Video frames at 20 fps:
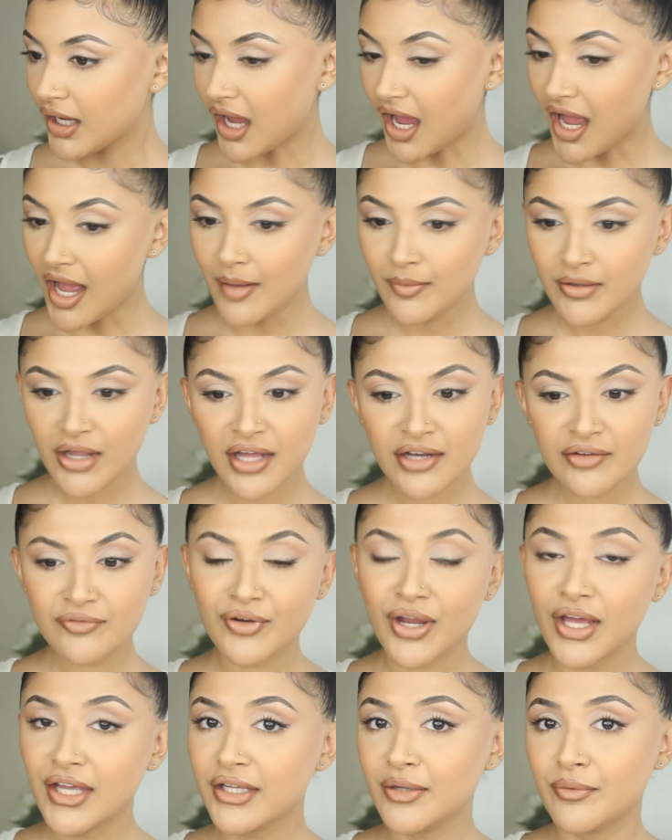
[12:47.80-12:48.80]
I kind of
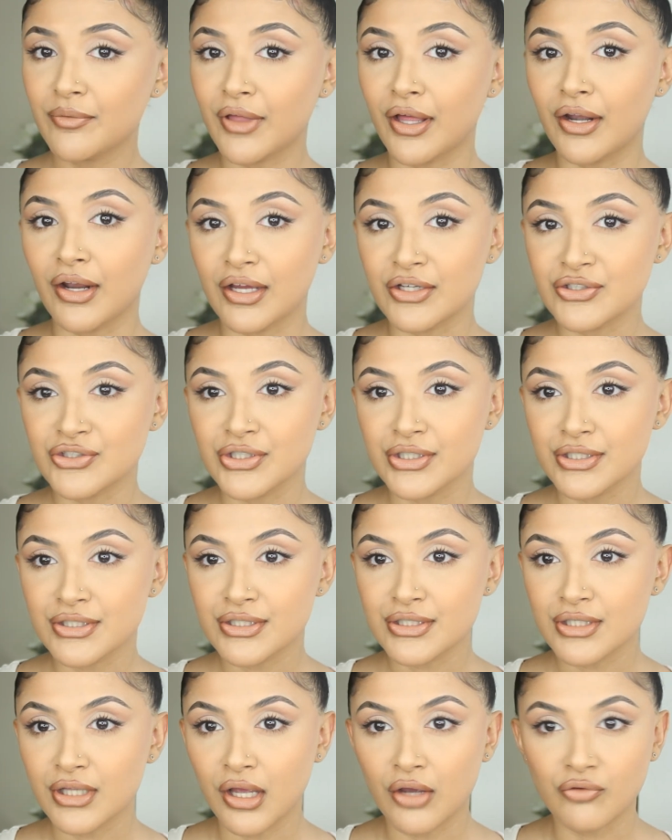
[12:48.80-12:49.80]
like it without
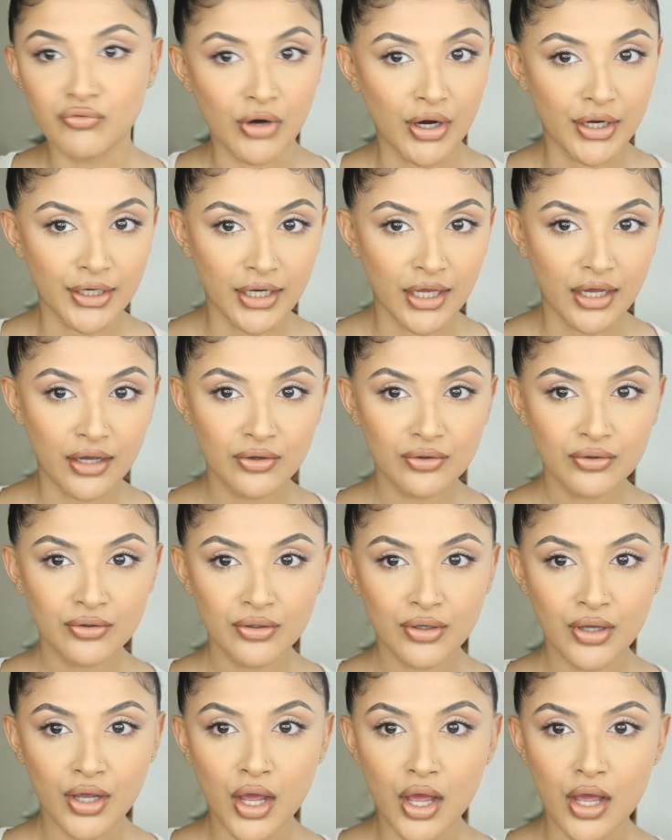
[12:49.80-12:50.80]
lashes right now.
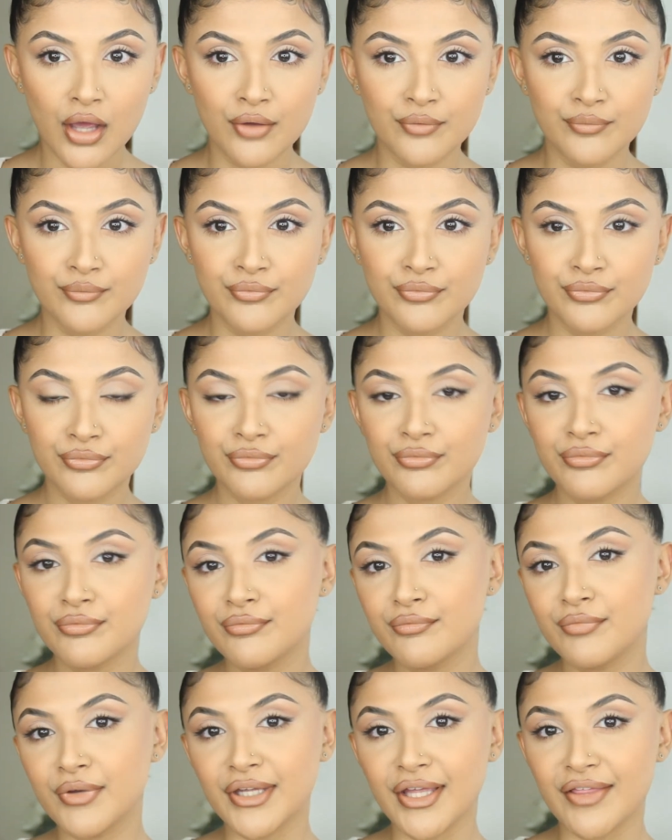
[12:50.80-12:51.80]

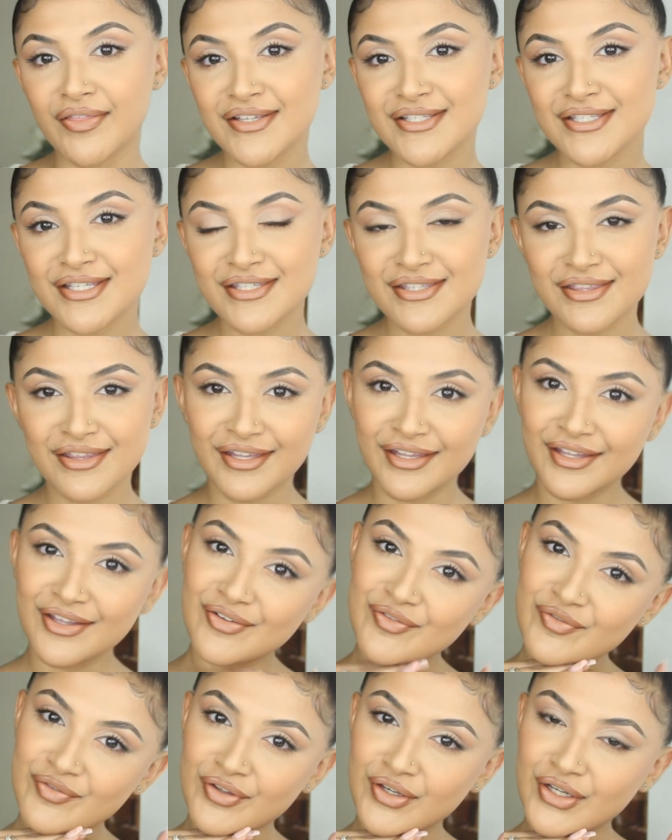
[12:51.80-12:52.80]
But yeah, this is the
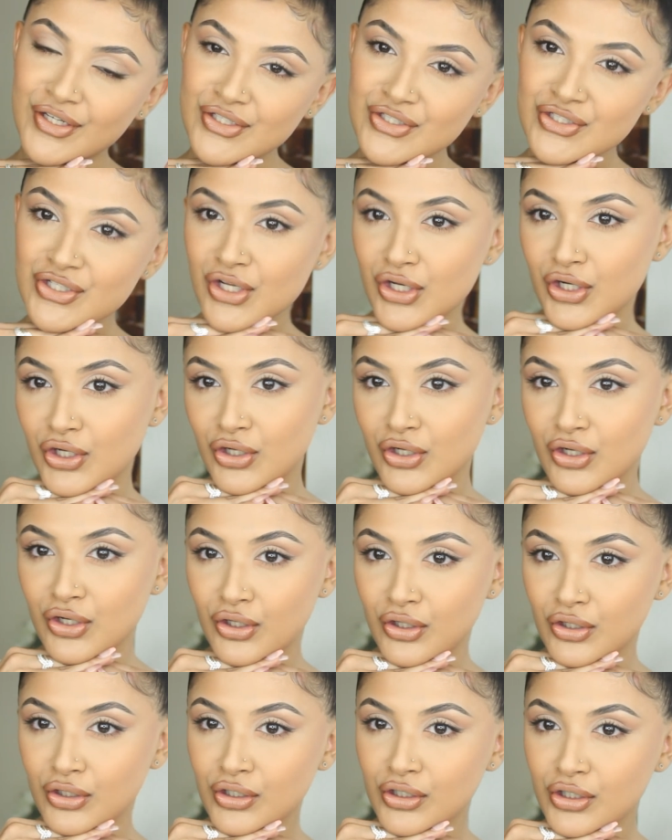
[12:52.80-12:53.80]
finished
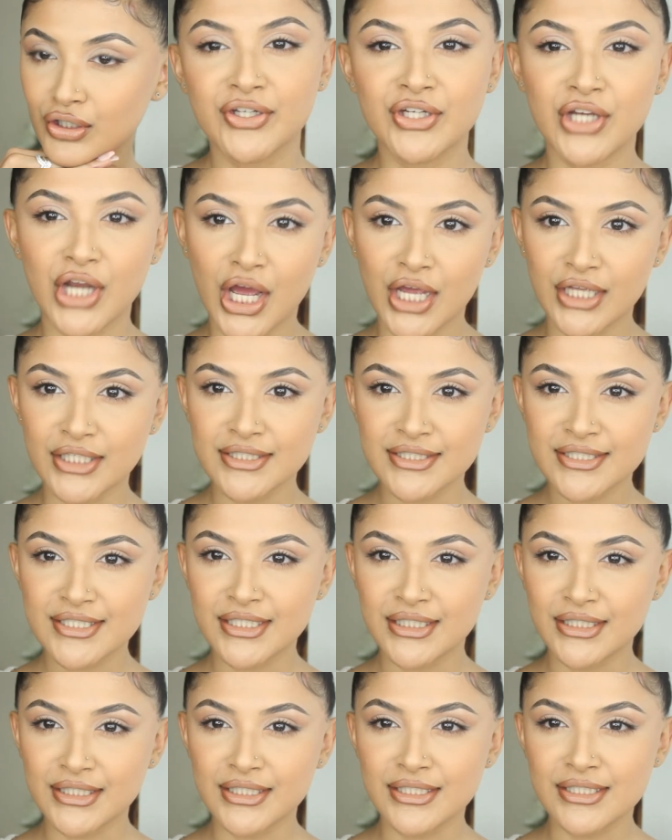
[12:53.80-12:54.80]
look. Very
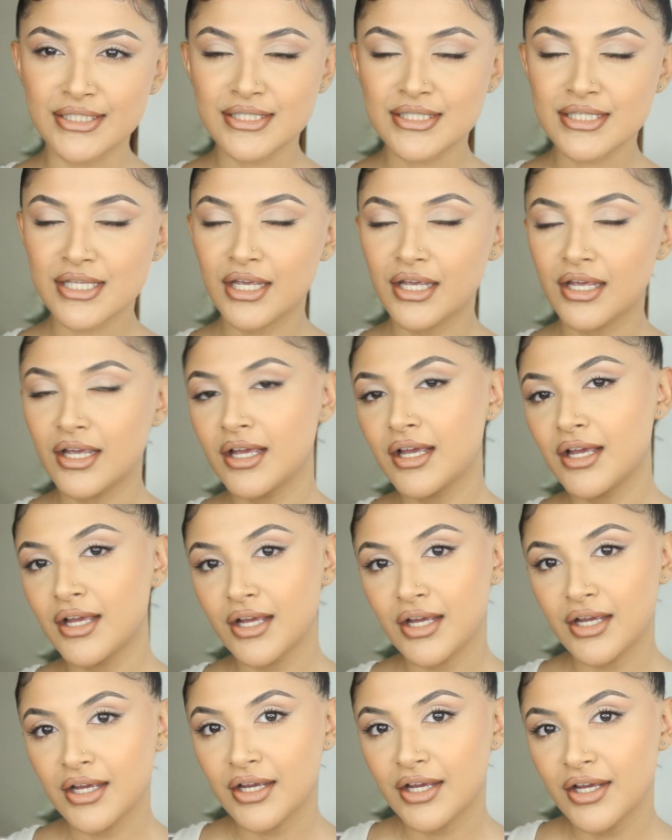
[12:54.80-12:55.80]
90s.
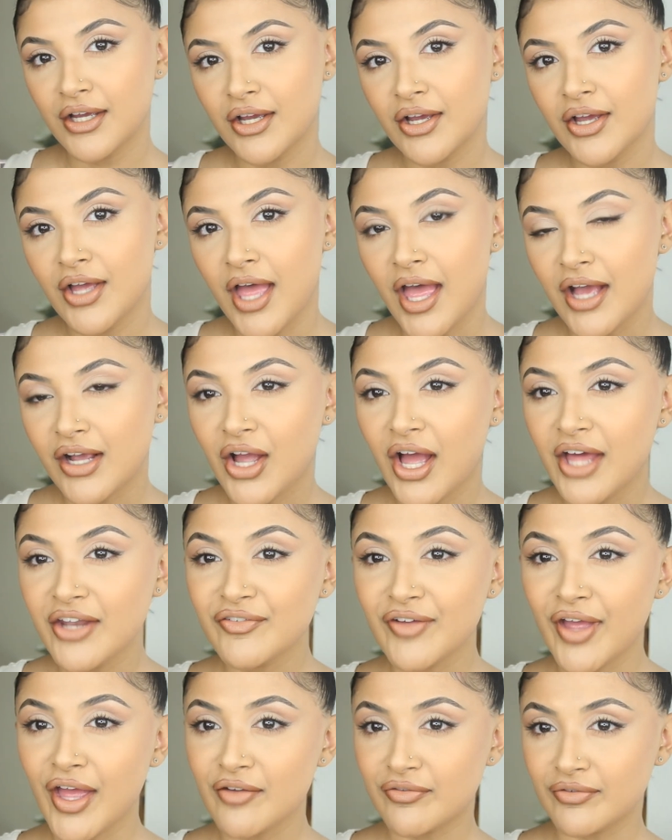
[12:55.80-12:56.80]
Kind
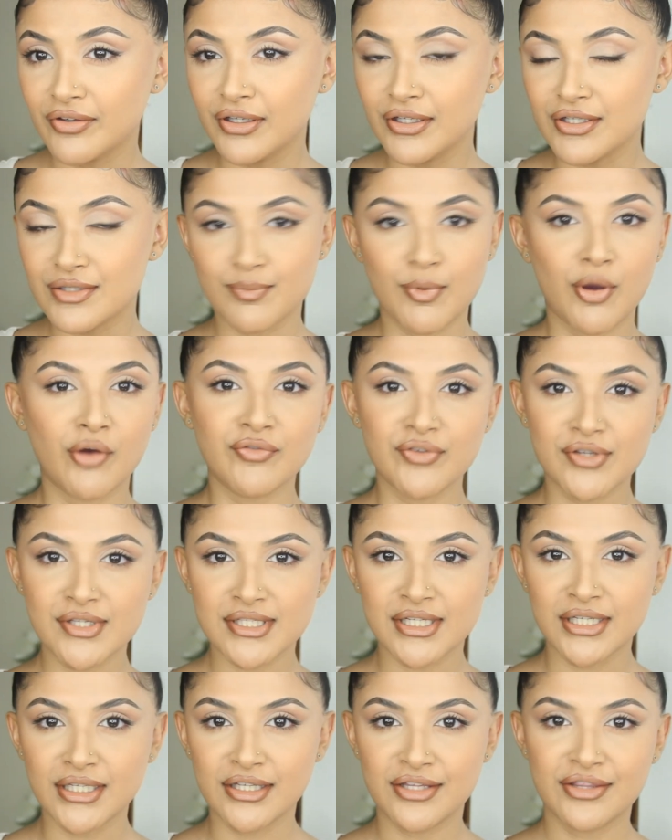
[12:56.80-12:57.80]
of effortless, but
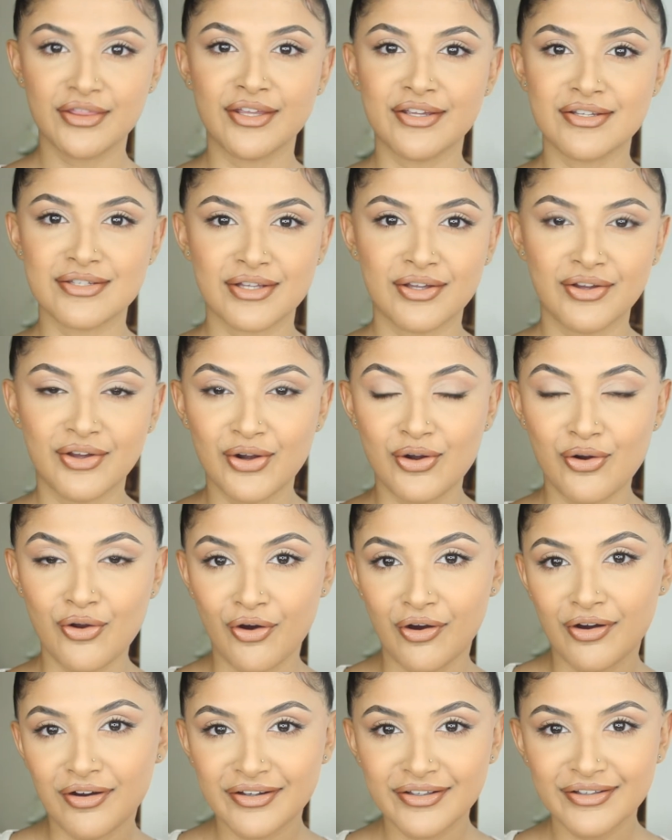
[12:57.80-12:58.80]
obviously there's a
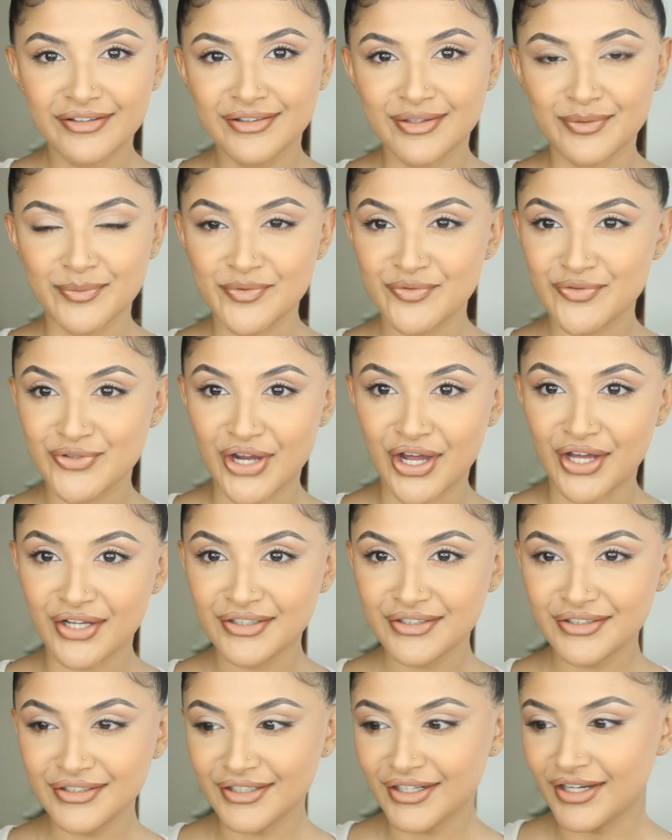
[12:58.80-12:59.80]
lot that we've
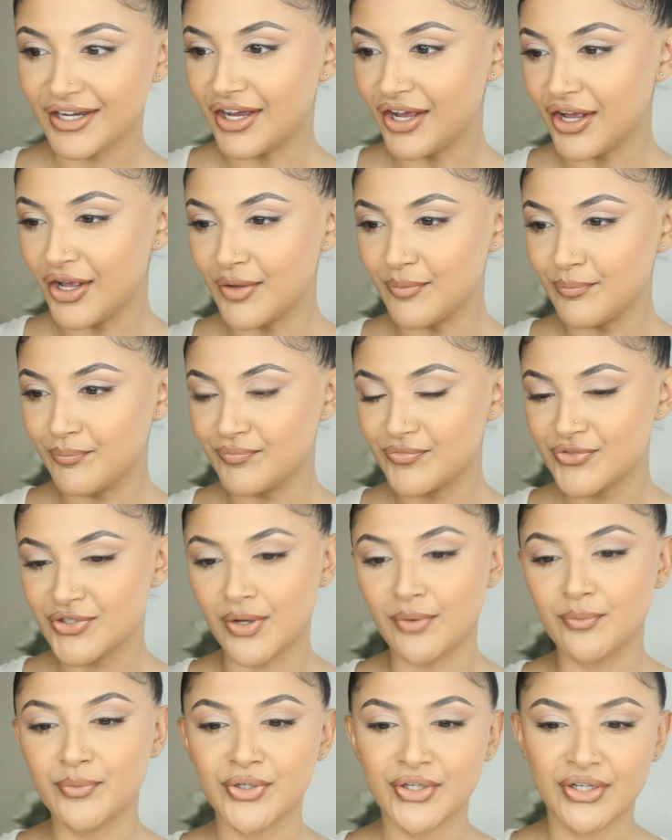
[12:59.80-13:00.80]
done. So
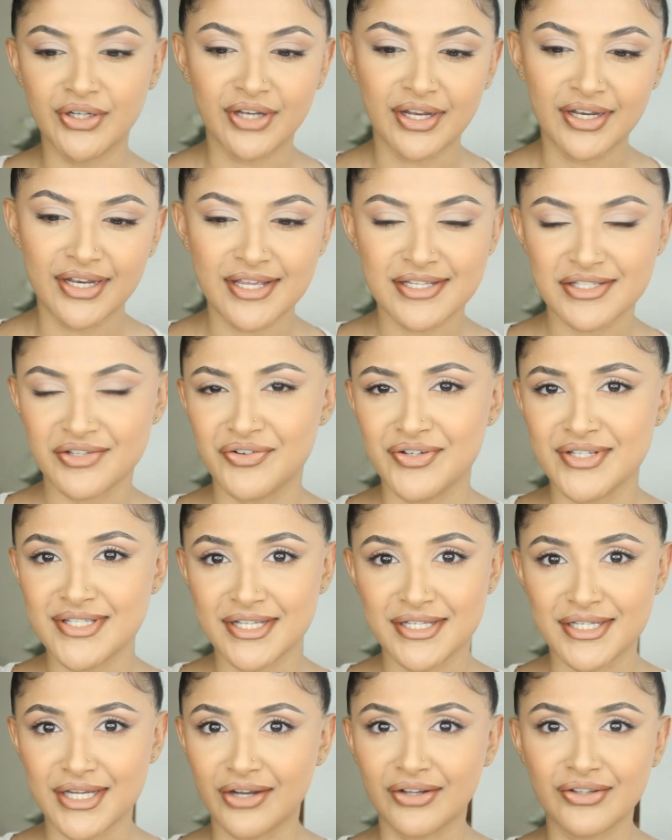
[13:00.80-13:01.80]
I wouldn't necessarily
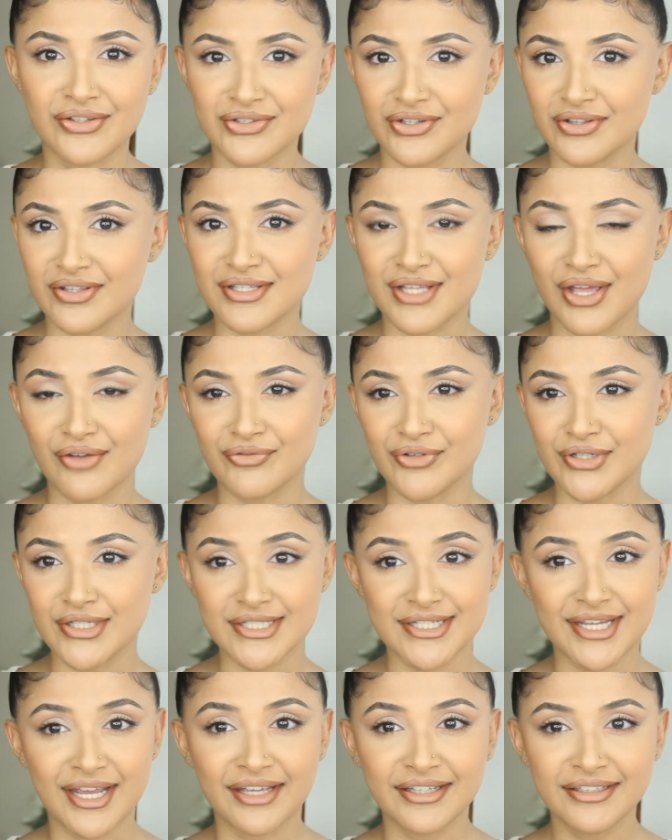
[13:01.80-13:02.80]
sit down and do this every
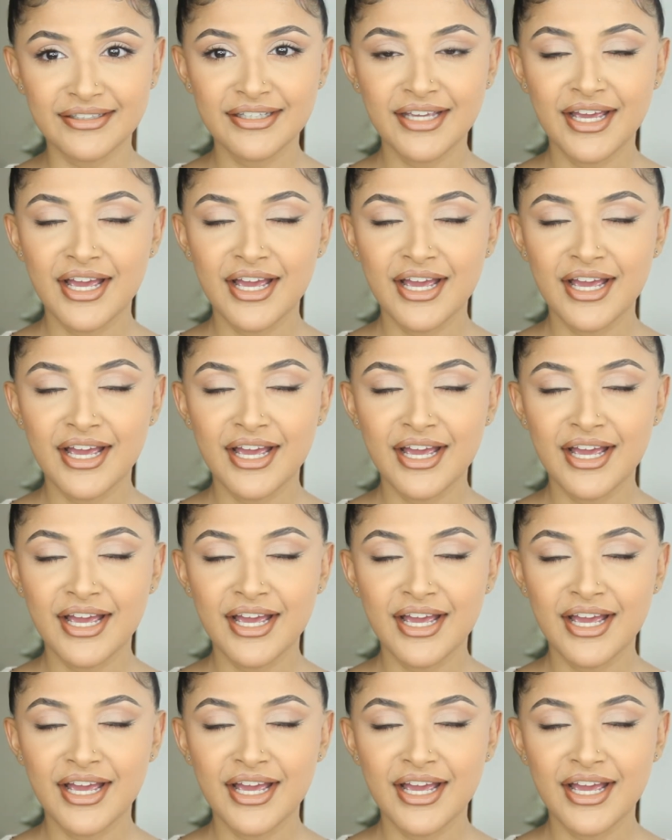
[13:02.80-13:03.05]
day.